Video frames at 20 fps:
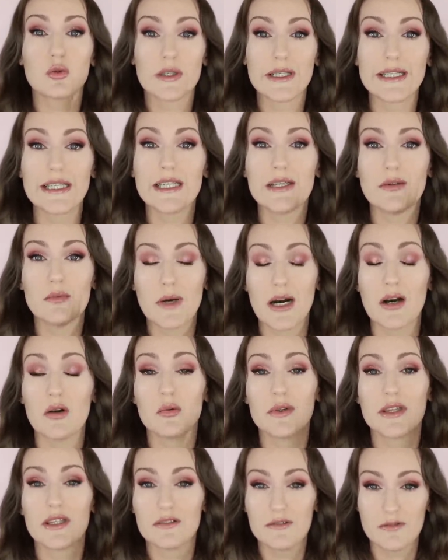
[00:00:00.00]
really
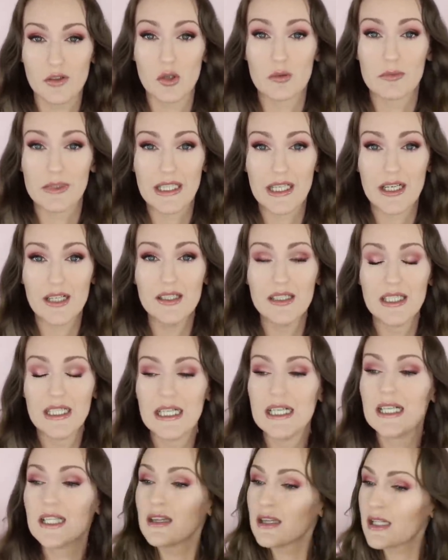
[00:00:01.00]
well with the formula,
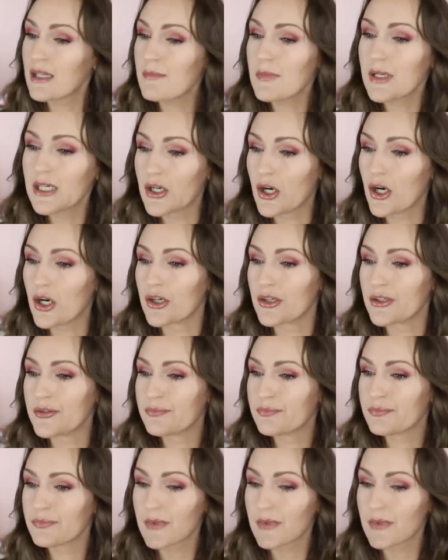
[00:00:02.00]
let me know.